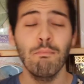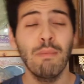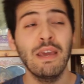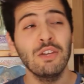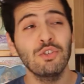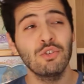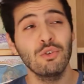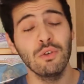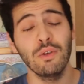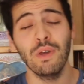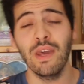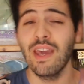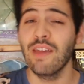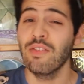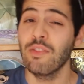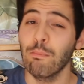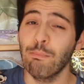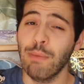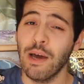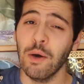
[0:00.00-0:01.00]
make sure you
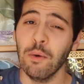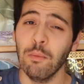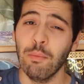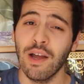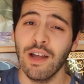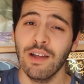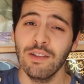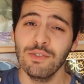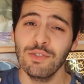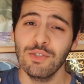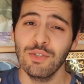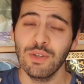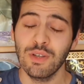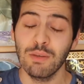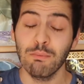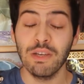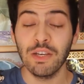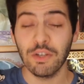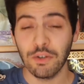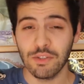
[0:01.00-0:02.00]
hit the bell button so you
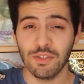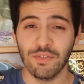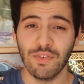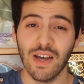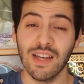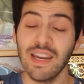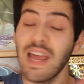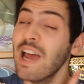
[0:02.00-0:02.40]
can be notified